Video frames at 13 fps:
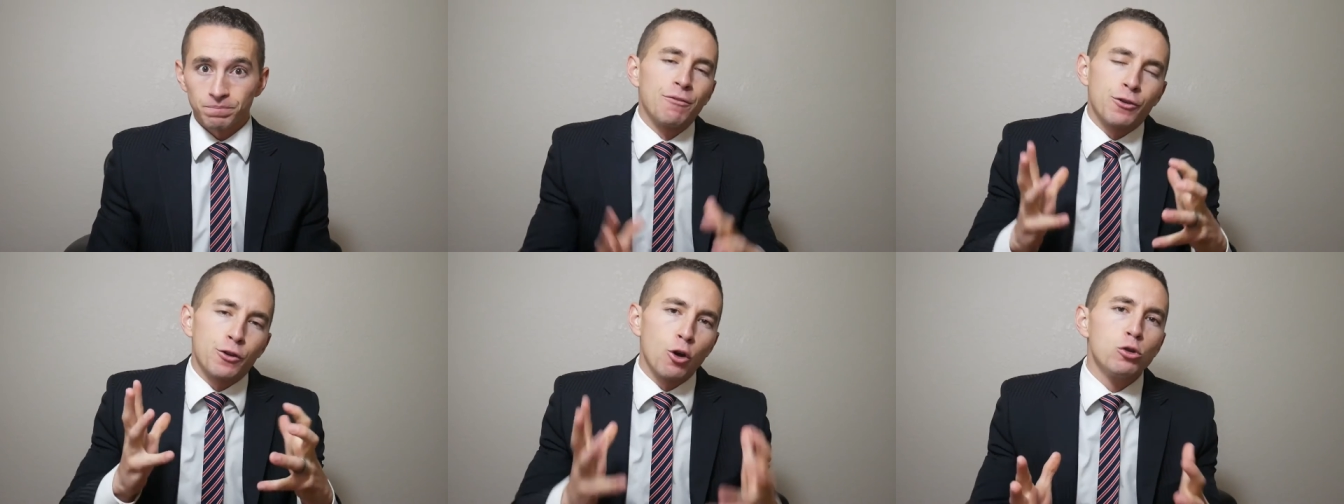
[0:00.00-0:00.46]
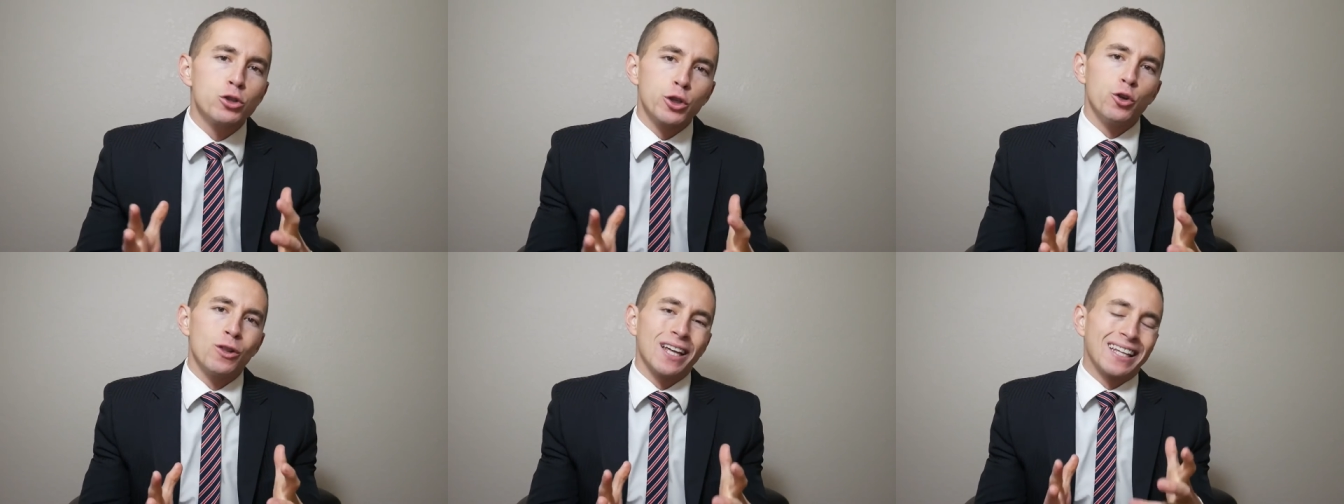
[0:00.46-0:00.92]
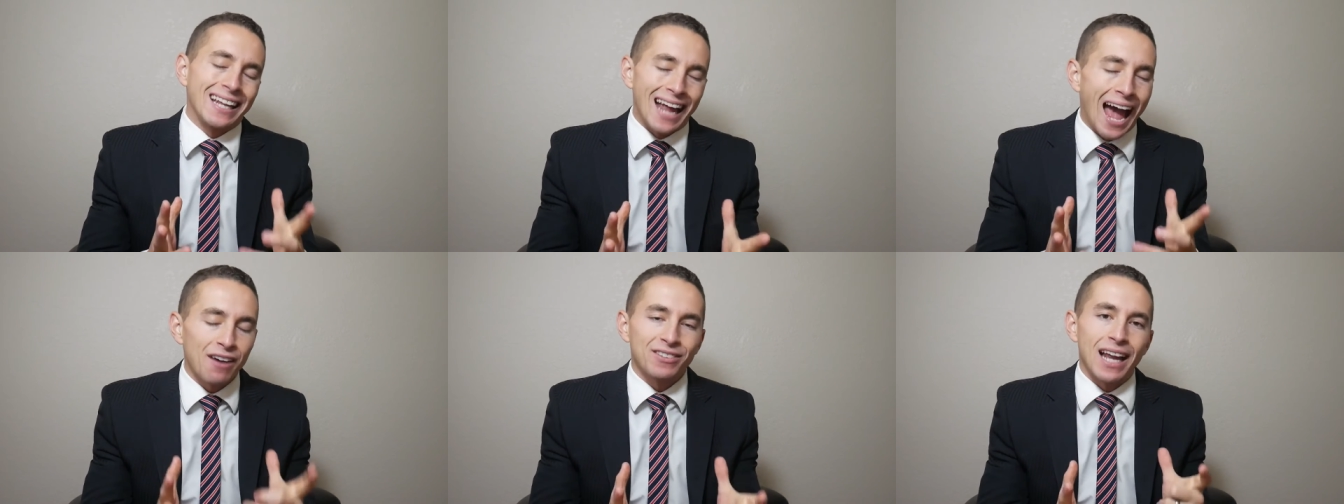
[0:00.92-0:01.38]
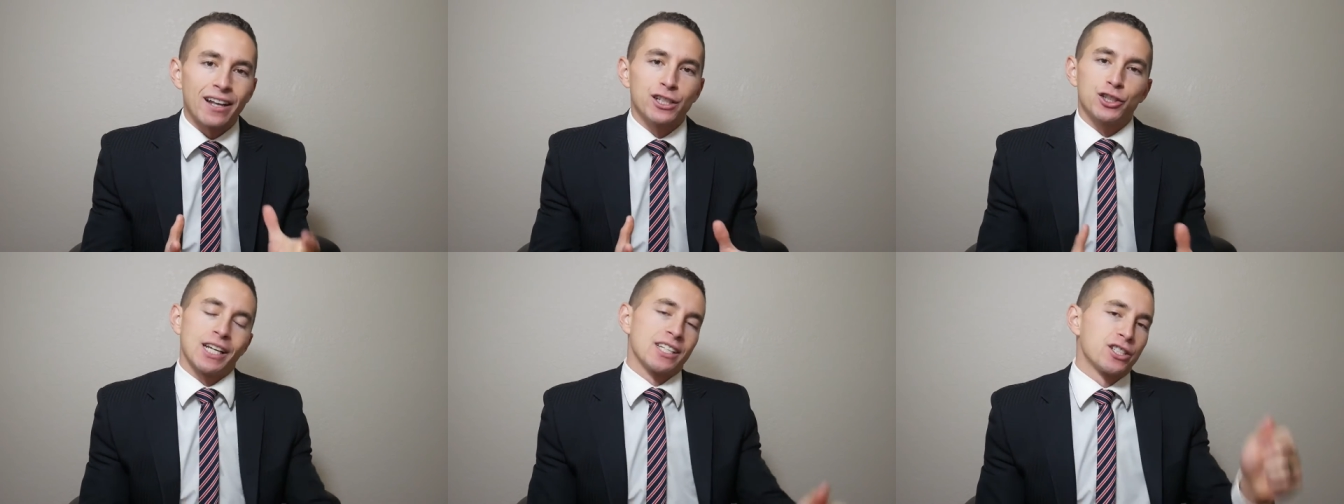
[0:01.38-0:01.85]
And for those of you that haven't had a
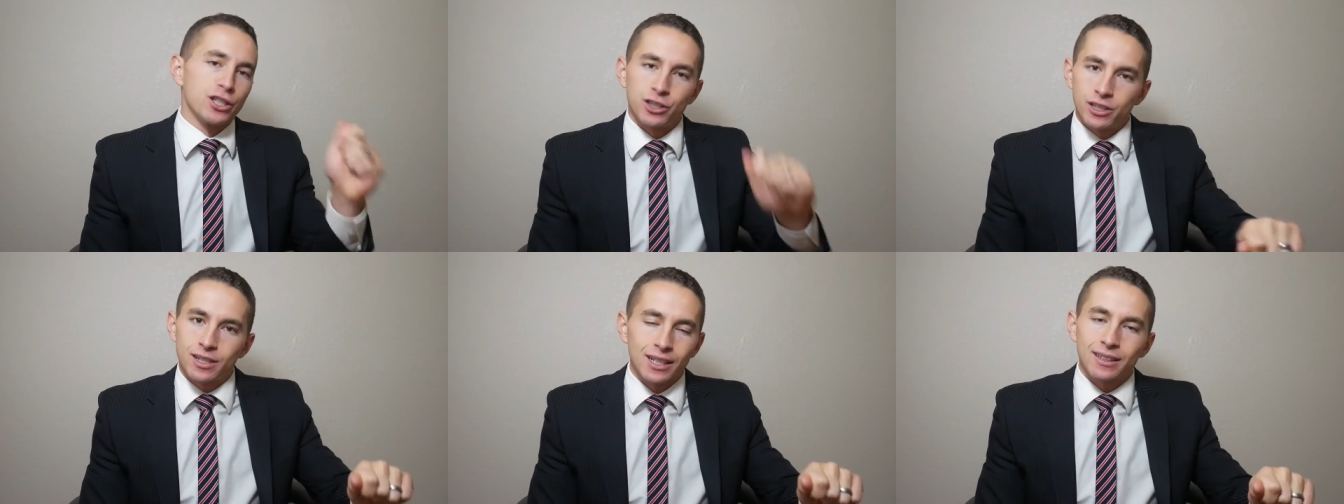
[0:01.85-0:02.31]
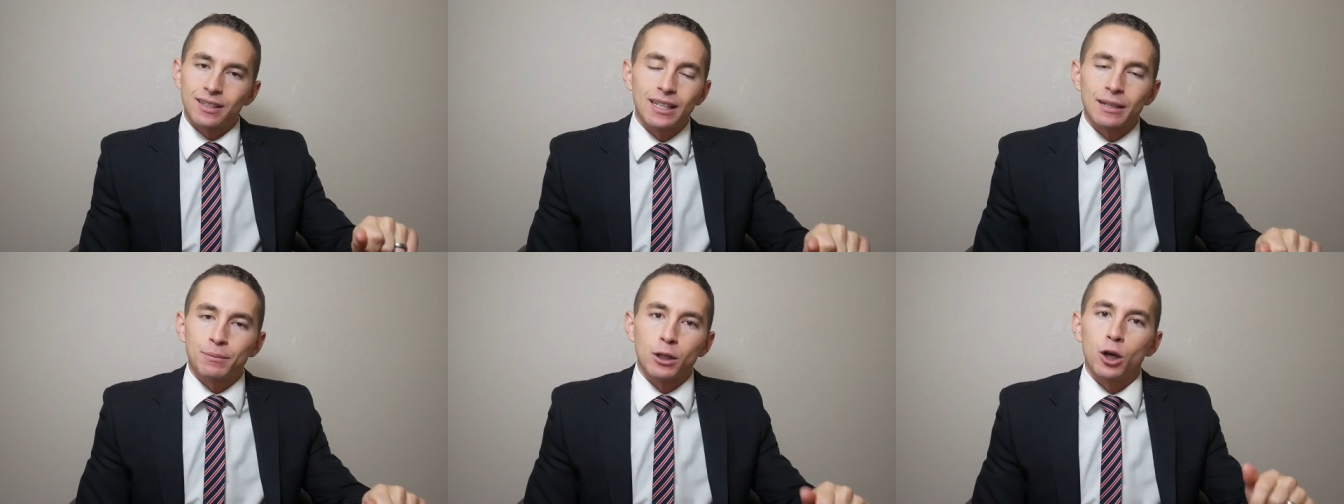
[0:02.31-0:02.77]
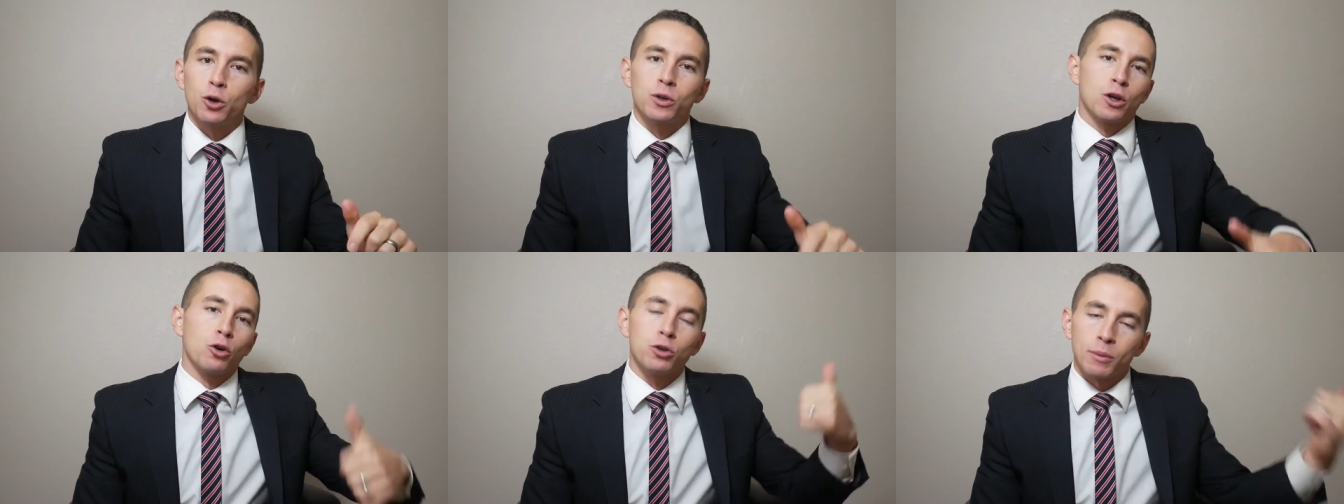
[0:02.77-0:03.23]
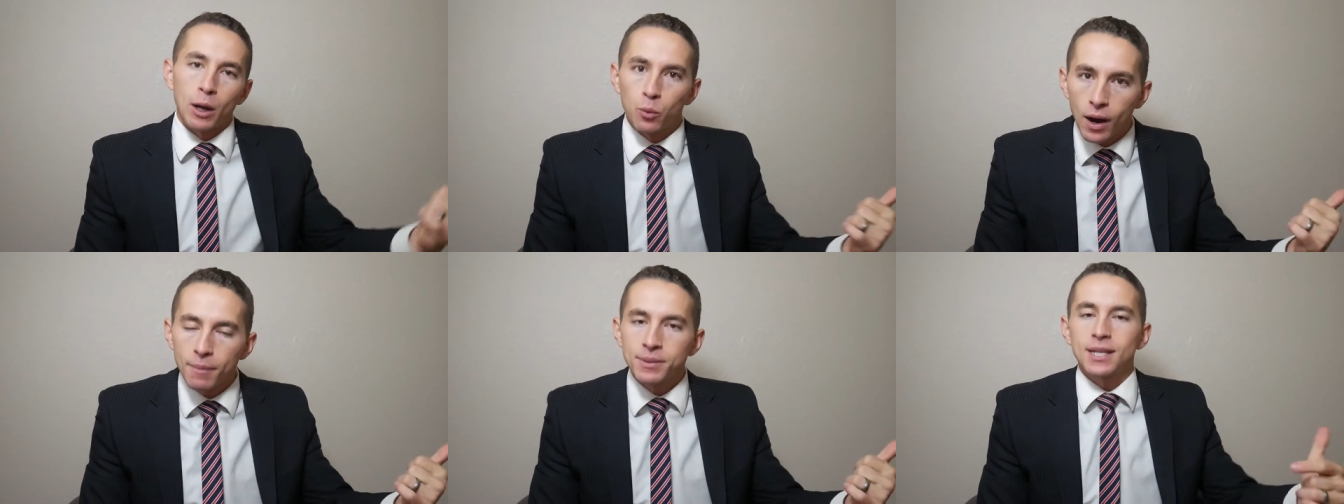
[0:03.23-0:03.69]
chance to click the link below to go to my
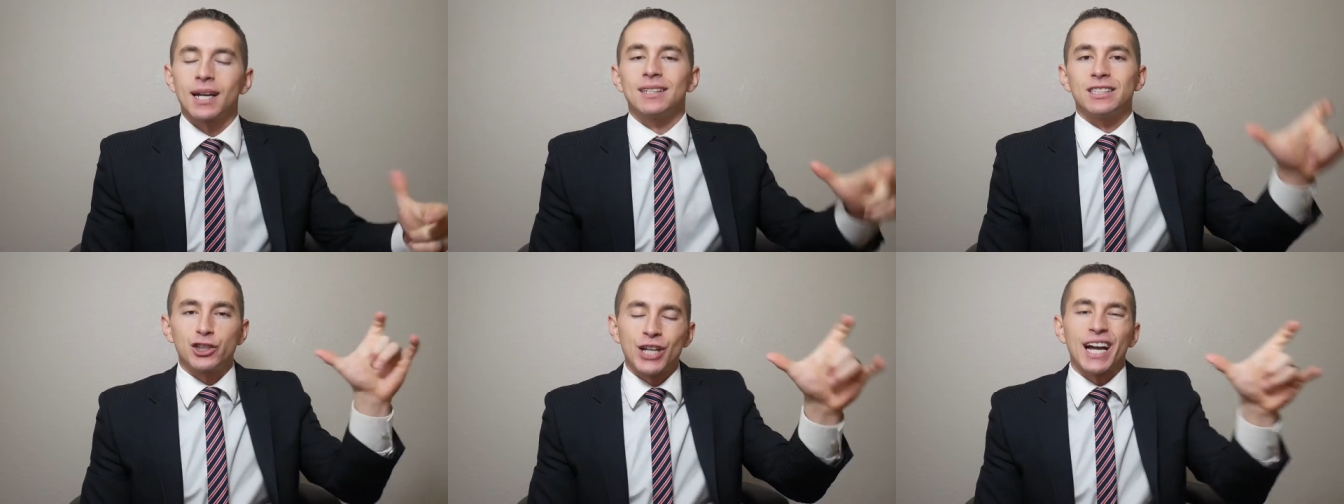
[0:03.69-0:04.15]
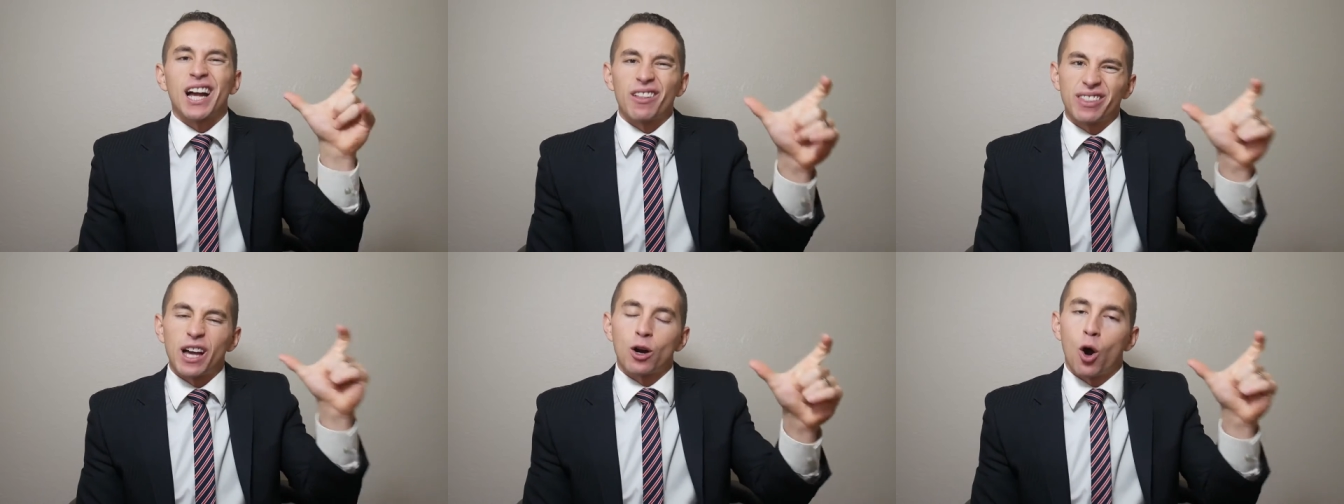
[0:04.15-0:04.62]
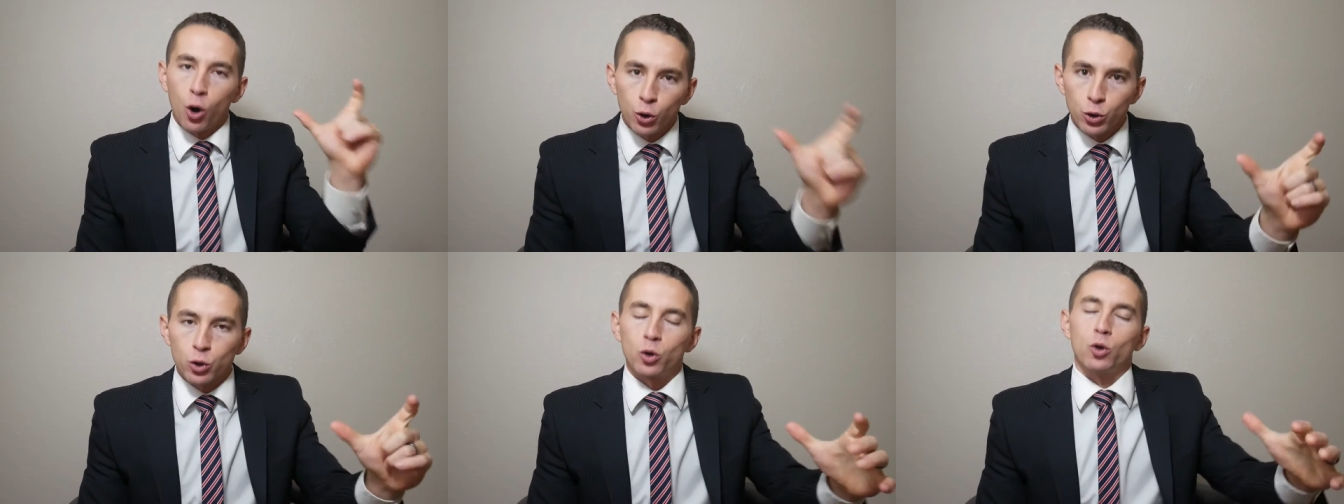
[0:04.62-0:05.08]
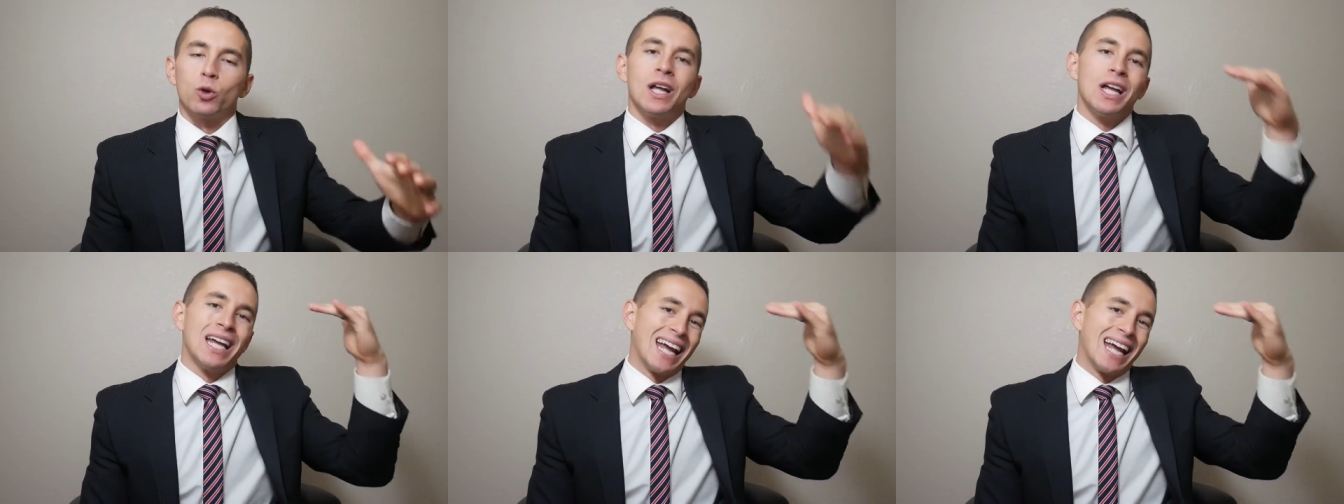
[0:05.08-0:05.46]
website to check out that article